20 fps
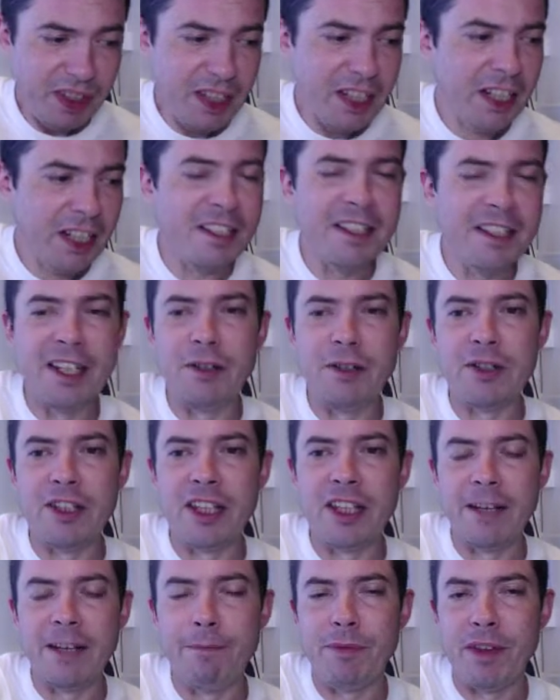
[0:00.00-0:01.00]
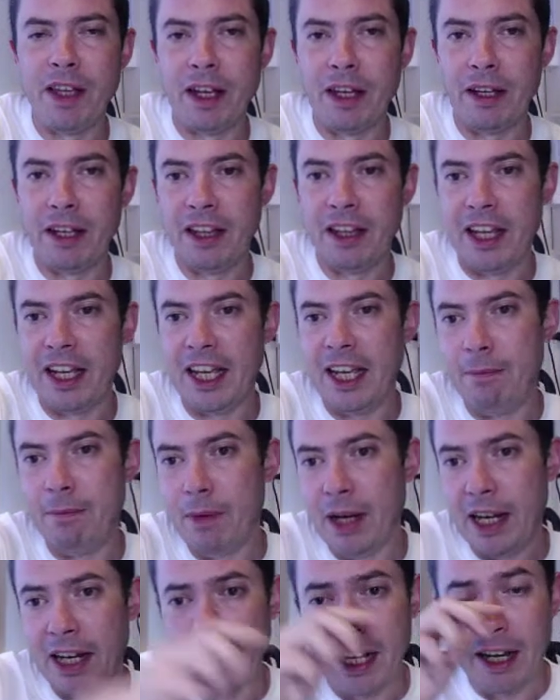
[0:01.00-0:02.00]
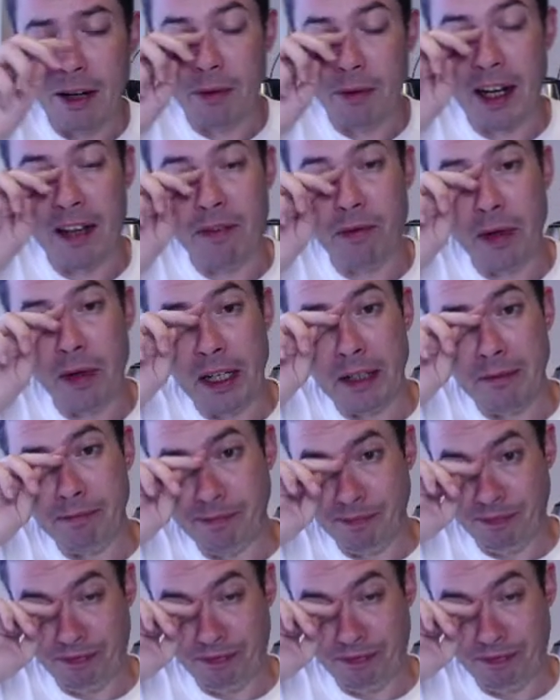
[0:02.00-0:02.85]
continuously. They keep making out, left-wing